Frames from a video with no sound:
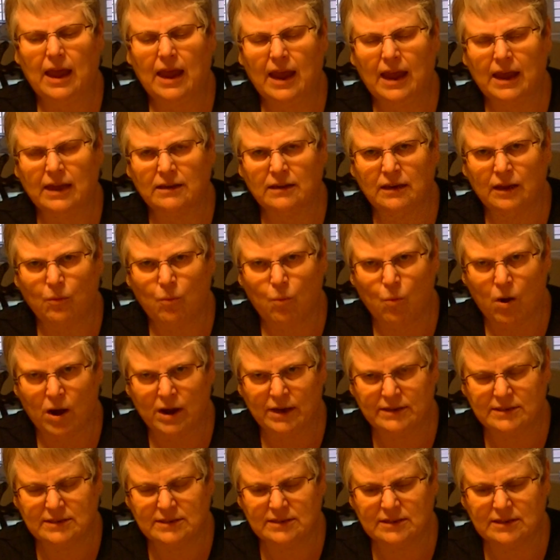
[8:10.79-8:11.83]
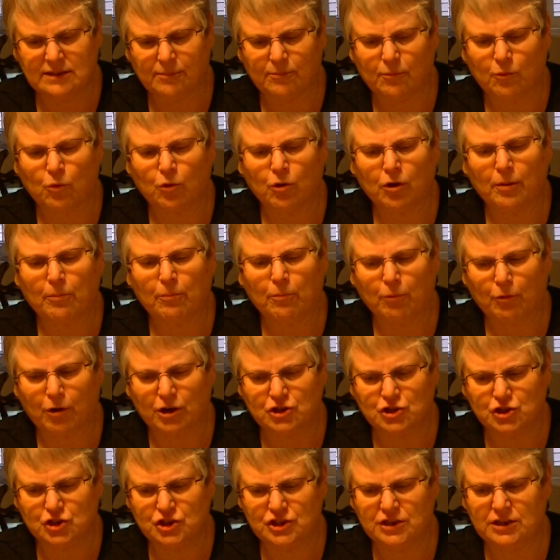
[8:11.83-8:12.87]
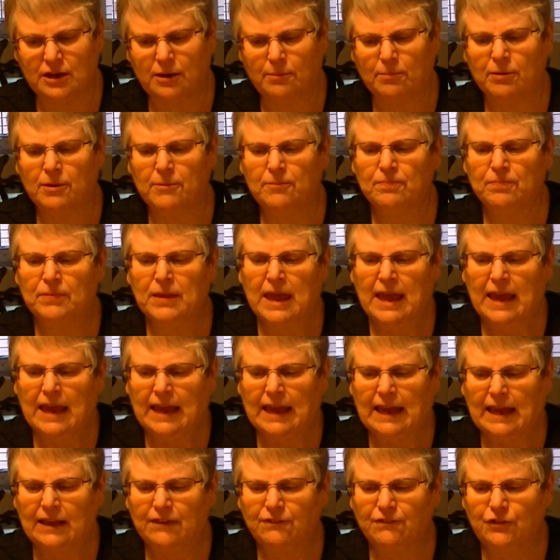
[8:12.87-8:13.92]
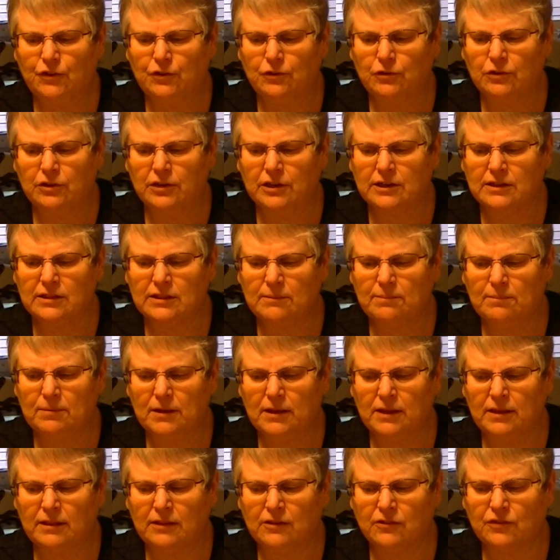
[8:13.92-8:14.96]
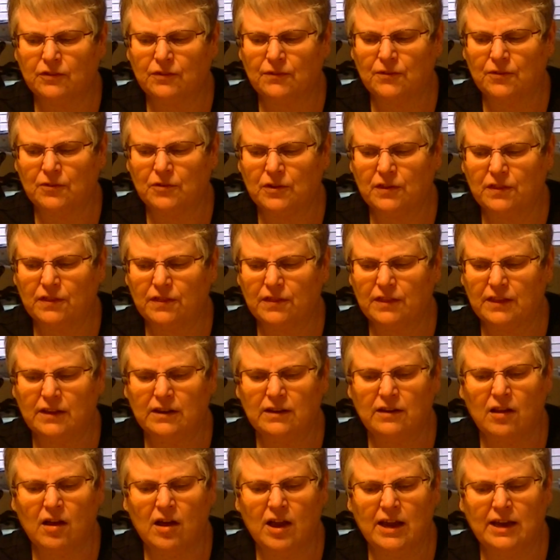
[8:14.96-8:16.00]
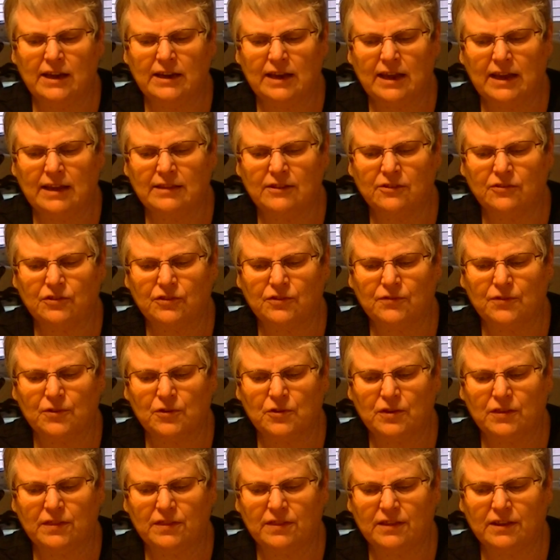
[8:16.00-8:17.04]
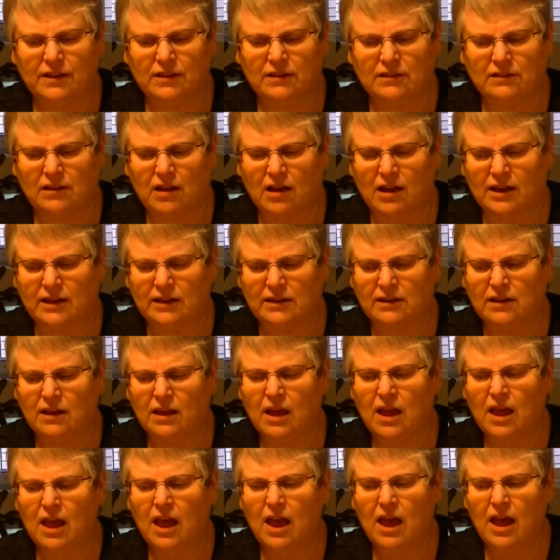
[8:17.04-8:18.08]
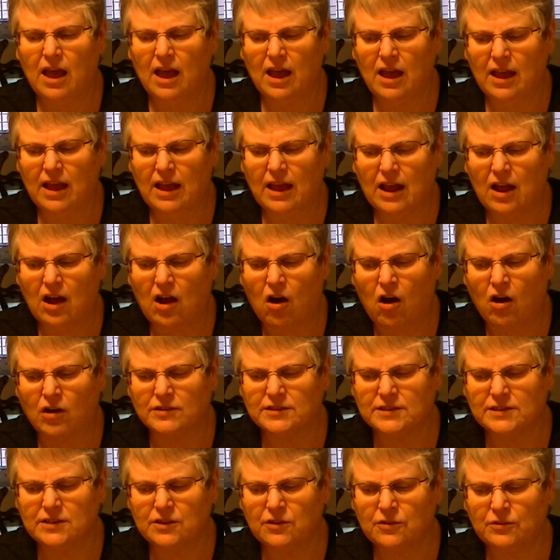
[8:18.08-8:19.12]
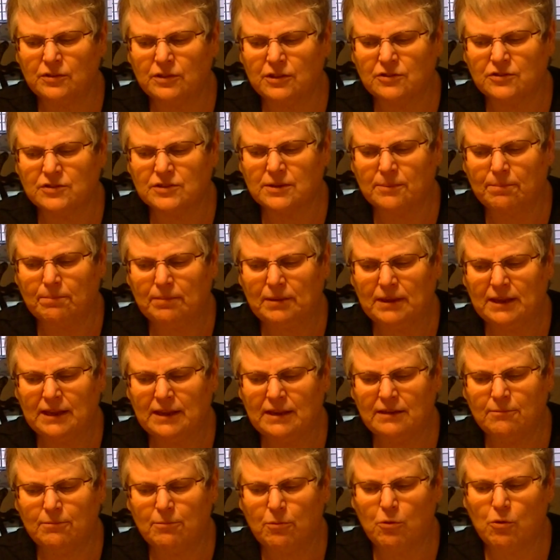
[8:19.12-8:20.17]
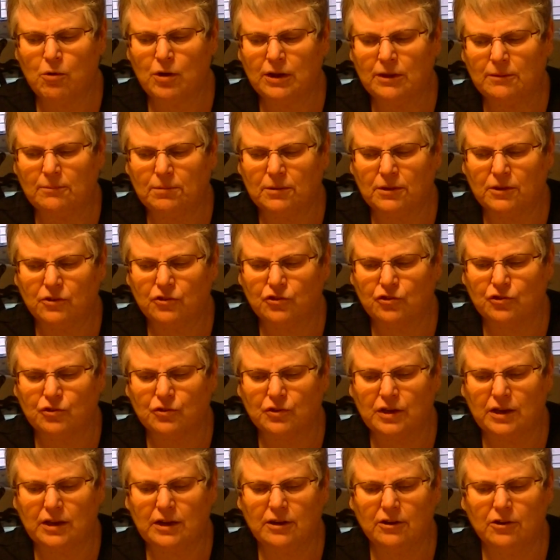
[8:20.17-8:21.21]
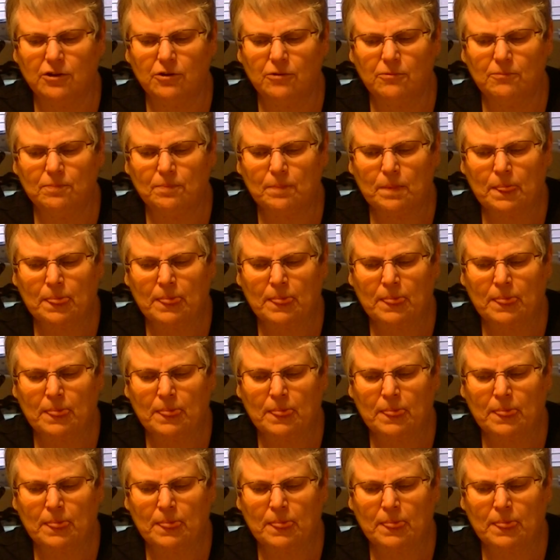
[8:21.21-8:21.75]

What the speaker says: and a wide tip, or a brush tip. If you look at the pen, there's a very thin line and there's a very thick line. Also, there's a pen point picture here